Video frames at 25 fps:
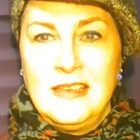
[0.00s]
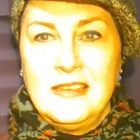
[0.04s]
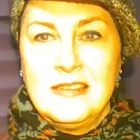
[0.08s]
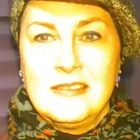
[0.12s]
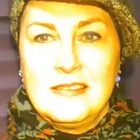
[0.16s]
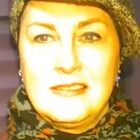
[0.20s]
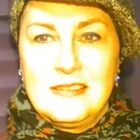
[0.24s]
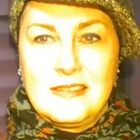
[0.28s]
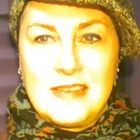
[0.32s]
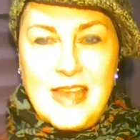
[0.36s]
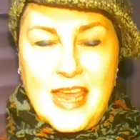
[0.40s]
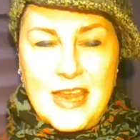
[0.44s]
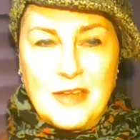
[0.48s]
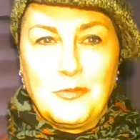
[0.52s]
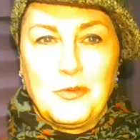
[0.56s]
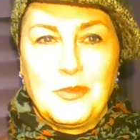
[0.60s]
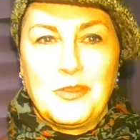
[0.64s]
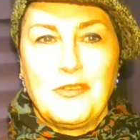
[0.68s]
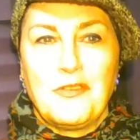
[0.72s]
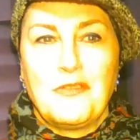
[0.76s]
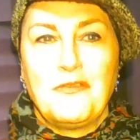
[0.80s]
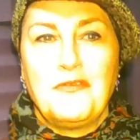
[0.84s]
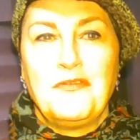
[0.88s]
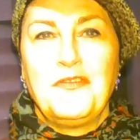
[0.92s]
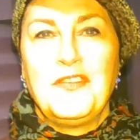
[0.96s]
Stand with
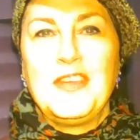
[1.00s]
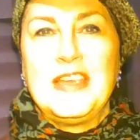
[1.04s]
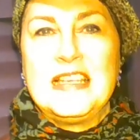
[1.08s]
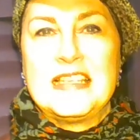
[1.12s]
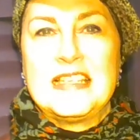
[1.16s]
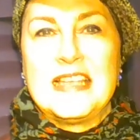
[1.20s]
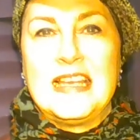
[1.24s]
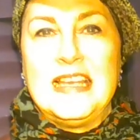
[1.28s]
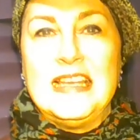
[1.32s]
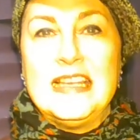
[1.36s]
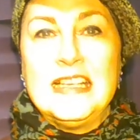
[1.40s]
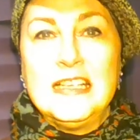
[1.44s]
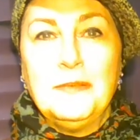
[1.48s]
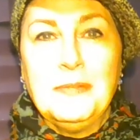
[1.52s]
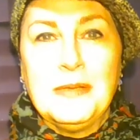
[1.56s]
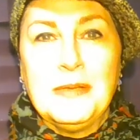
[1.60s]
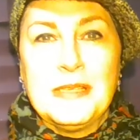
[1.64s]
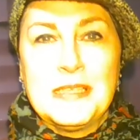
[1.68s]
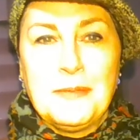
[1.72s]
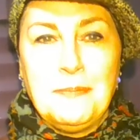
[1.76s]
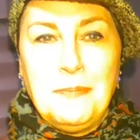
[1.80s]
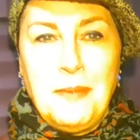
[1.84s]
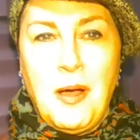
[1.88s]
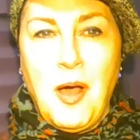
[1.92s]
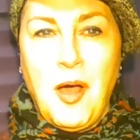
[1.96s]
your feet a little bit
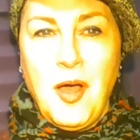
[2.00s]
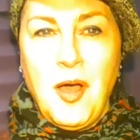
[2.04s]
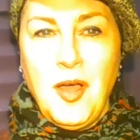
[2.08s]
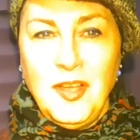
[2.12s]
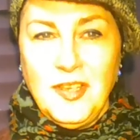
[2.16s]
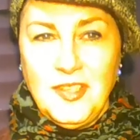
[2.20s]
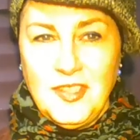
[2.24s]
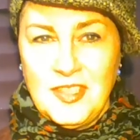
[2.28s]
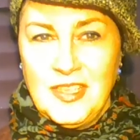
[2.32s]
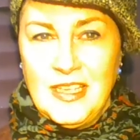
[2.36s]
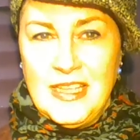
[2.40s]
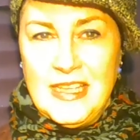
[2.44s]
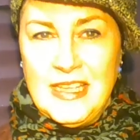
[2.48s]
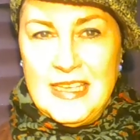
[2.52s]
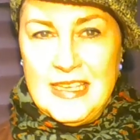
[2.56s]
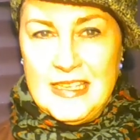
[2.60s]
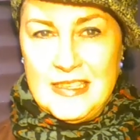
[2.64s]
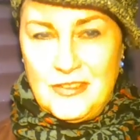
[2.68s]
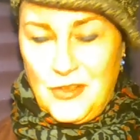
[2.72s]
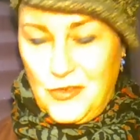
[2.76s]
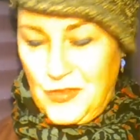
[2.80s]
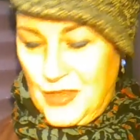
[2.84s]
apart so